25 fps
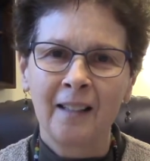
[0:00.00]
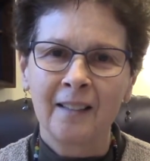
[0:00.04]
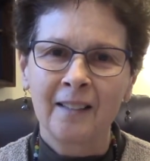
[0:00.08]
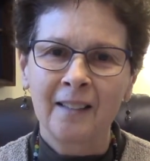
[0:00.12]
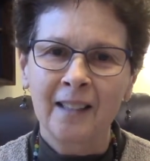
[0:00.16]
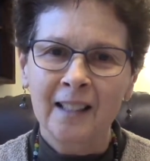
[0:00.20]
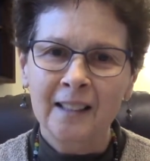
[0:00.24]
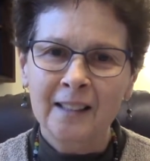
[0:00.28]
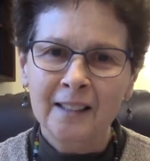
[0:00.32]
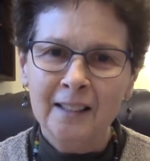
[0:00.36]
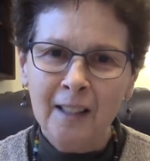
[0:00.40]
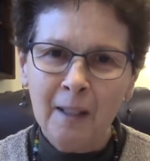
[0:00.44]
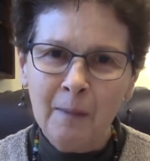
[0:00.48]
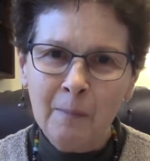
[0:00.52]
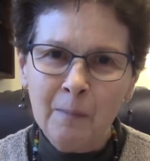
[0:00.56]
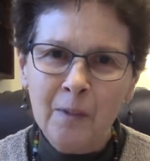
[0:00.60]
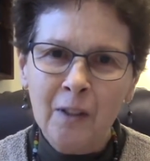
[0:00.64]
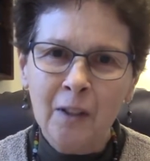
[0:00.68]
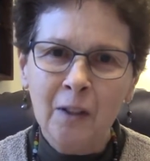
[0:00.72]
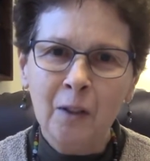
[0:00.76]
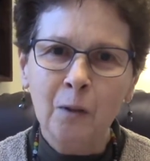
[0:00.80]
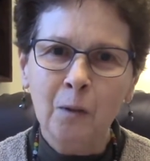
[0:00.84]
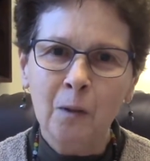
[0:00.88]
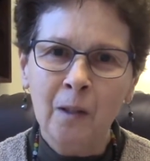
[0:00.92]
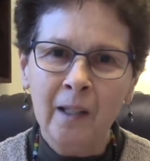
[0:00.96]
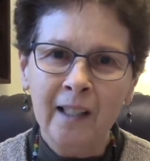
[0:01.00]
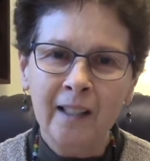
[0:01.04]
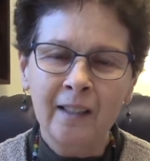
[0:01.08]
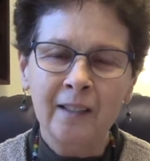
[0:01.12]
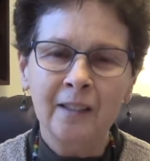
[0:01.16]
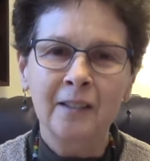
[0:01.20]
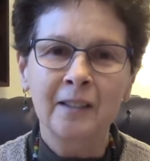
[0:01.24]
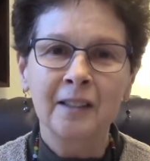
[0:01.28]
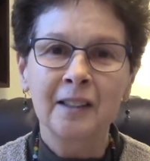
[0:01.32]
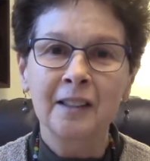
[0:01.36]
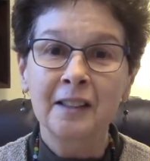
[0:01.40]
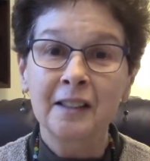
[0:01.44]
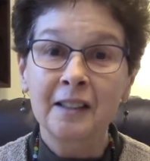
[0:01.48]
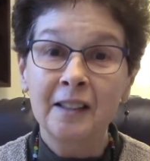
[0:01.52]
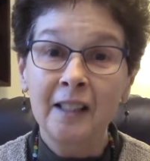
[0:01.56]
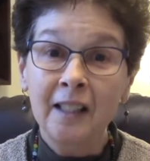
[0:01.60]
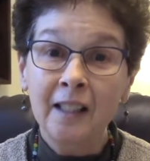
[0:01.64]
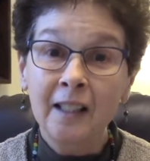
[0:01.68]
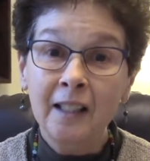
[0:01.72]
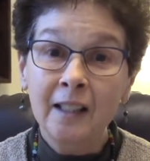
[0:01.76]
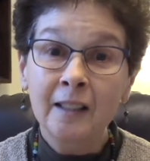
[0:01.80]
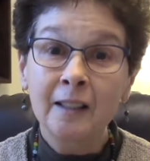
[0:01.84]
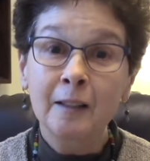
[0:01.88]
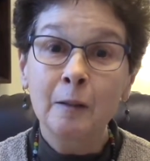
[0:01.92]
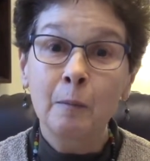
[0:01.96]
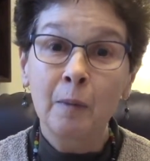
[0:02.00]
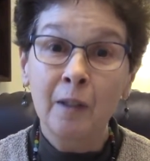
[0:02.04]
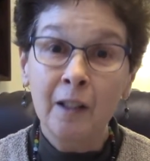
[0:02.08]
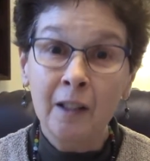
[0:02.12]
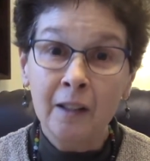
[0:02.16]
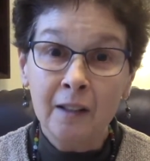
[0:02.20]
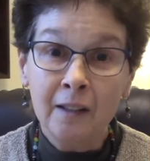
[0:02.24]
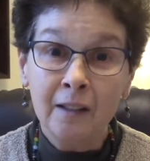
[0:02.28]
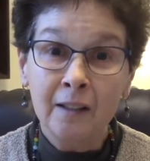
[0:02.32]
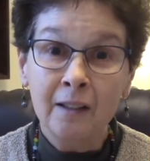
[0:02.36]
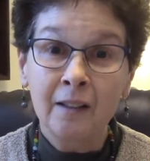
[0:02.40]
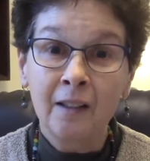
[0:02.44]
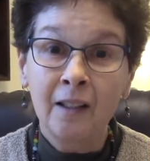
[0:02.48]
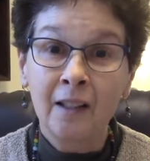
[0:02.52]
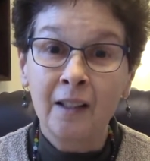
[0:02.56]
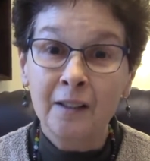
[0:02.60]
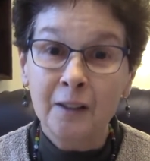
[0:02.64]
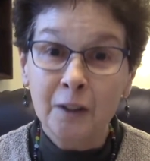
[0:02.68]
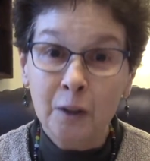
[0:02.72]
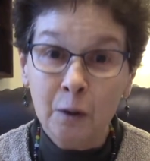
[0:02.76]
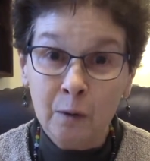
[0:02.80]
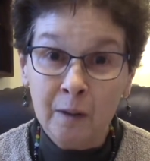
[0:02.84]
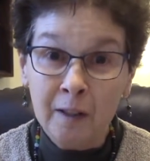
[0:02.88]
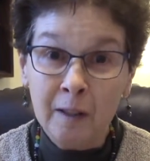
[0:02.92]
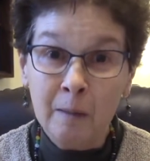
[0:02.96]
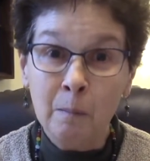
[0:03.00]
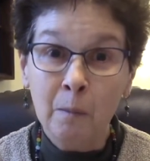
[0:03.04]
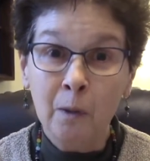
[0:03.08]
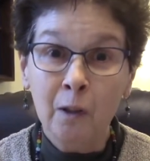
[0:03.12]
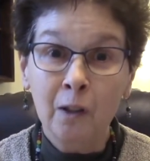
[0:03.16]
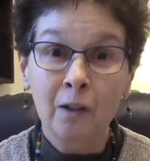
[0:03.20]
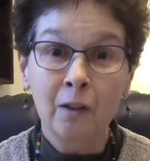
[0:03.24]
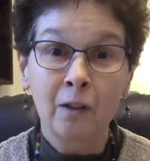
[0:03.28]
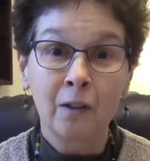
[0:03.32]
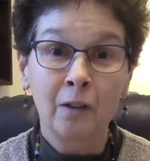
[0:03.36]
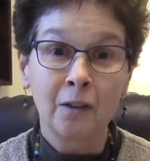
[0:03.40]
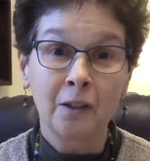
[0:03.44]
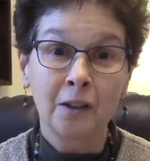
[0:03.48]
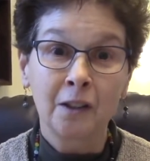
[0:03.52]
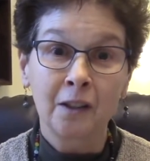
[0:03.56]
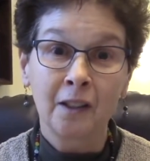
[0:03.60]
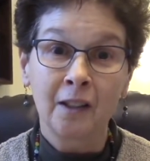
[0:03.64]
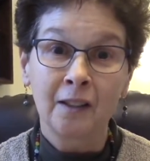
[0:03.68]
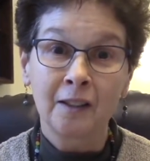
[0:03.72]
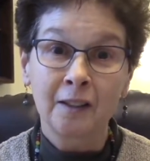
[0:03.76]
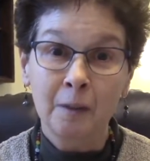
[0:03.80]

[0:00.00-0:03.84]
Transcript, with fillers: That something greater is seeking to be to emerge,